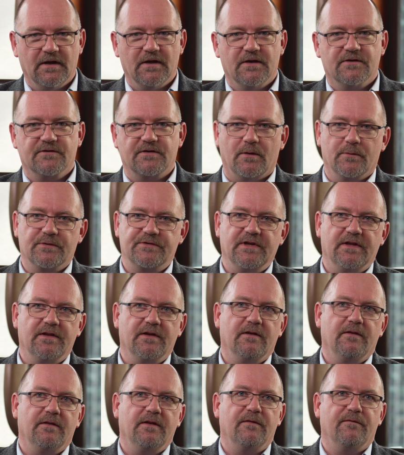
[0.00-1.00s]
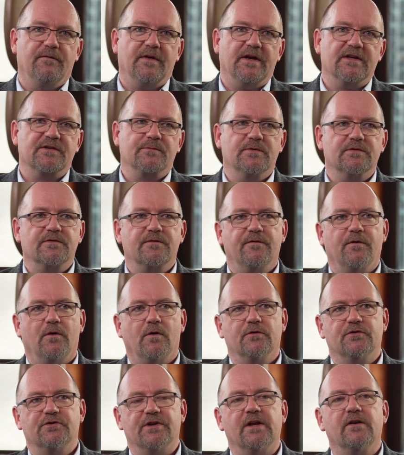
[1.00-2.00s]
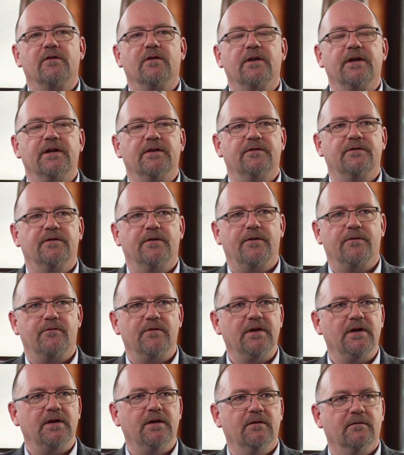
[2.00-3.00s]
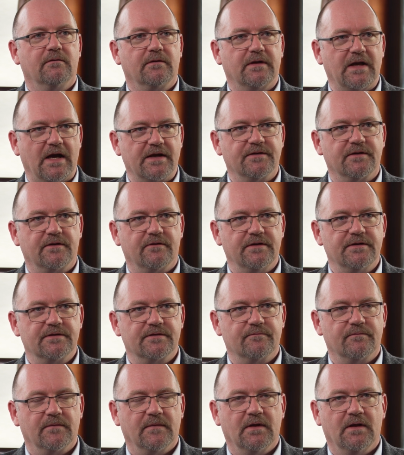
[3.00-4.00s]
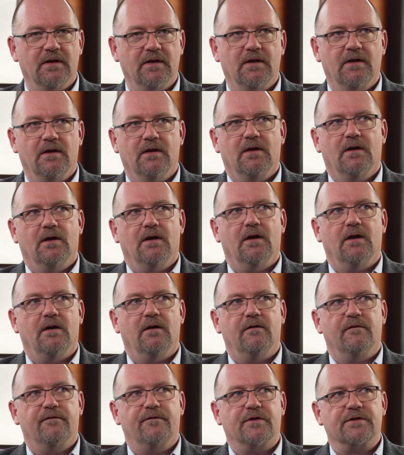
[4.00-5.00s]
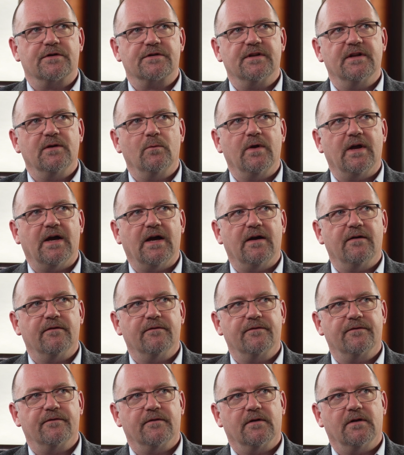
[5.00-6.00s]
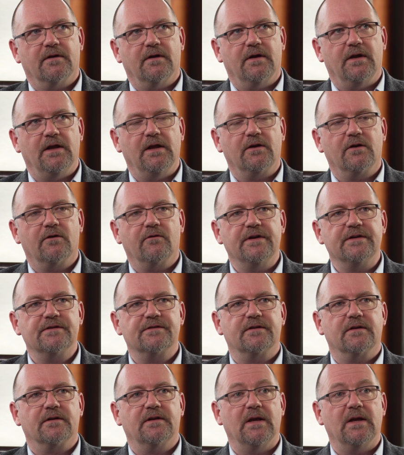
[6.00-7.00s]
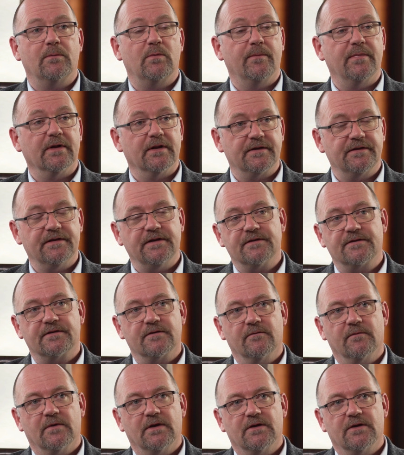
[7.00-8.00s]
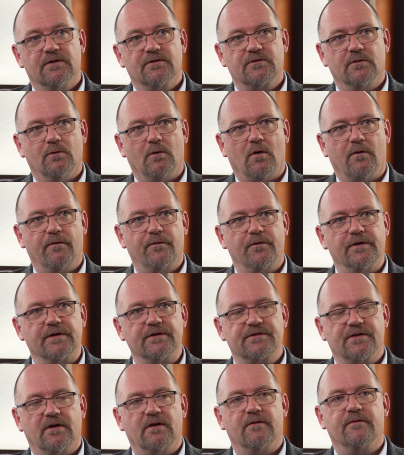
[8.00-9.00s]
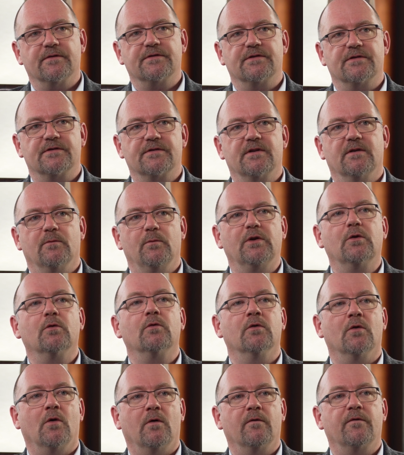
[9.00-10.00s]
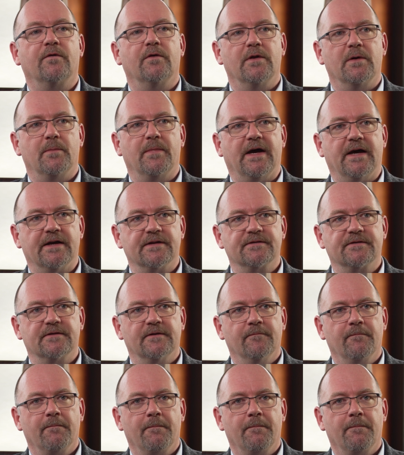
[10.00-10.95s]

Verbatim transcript: So, I would say that the investments fall generally into three categories. Uh, firstly, we have increased capabilities, so offering services that we couldn't offer in the past,